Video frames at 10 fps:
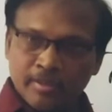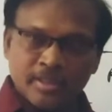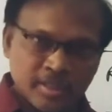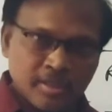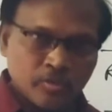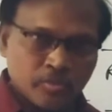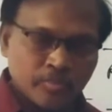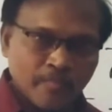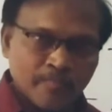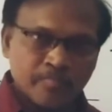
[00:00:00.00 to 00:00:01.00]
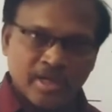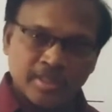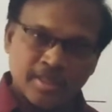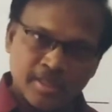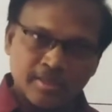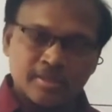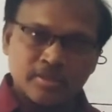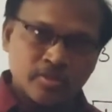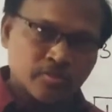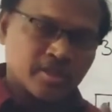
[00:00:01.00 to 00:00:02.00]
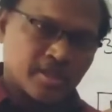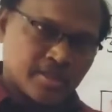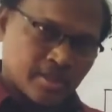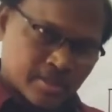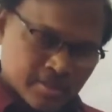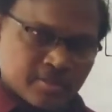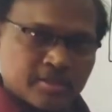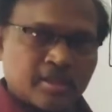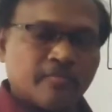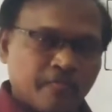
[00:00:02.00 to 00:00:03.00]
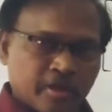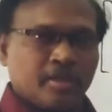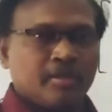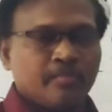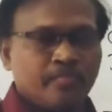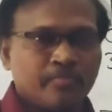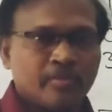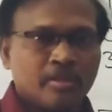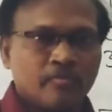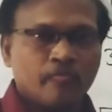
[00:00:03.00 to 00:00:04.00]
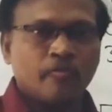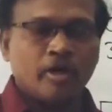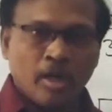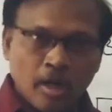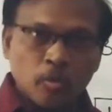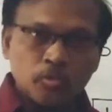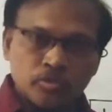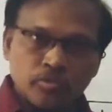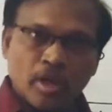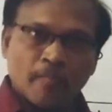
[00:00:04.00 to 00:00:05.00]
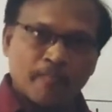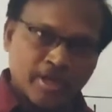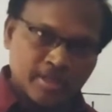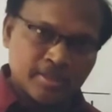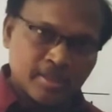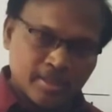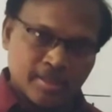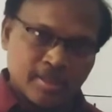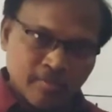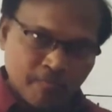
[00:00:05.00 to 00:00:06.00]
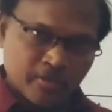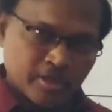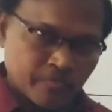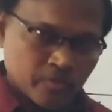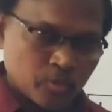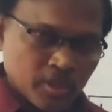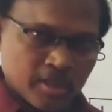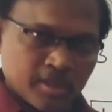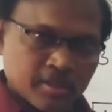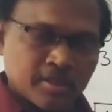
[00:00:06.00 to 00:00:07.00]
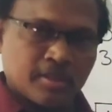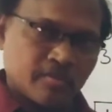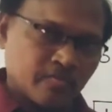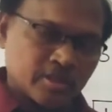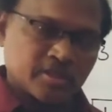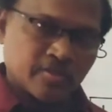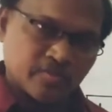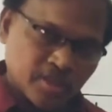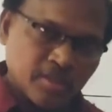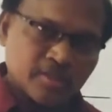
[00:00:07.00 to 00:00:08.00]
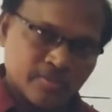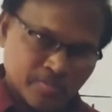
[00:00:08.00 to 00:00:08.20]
will tell you. By that you can understand well how to apply the L5 rule in the inverse of the